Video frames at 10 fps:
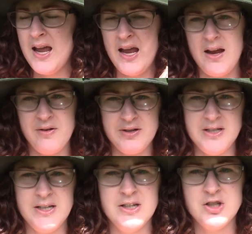
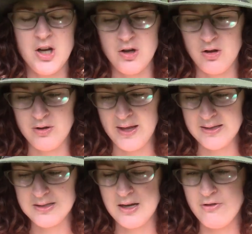heritage and all that
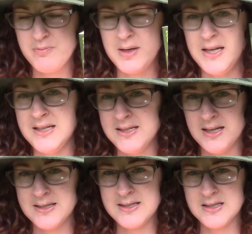stuff, but he
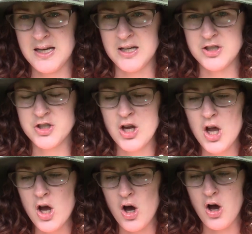does touch
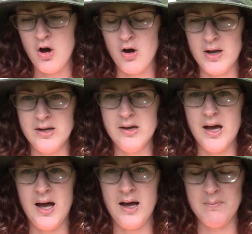on
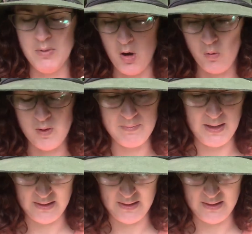OM